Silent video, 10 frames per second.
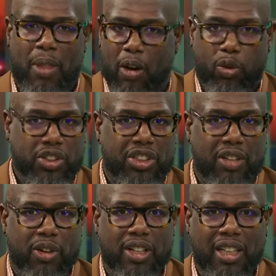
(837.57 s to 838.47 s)
of
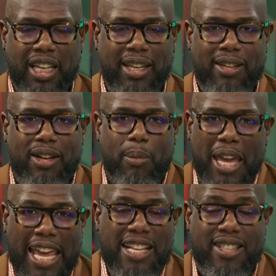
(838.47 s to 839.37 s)
receiver in the league. You know, I
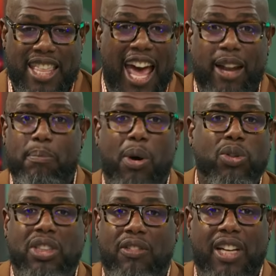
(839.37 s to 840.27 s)
mean, he's that
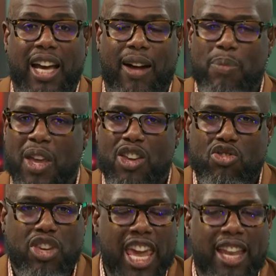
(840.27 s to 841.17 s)
imposing of a guy.
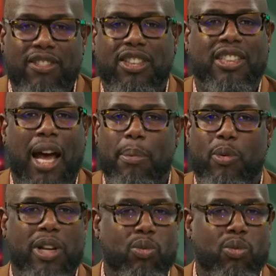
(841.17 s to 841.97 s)
You can't even stop him when he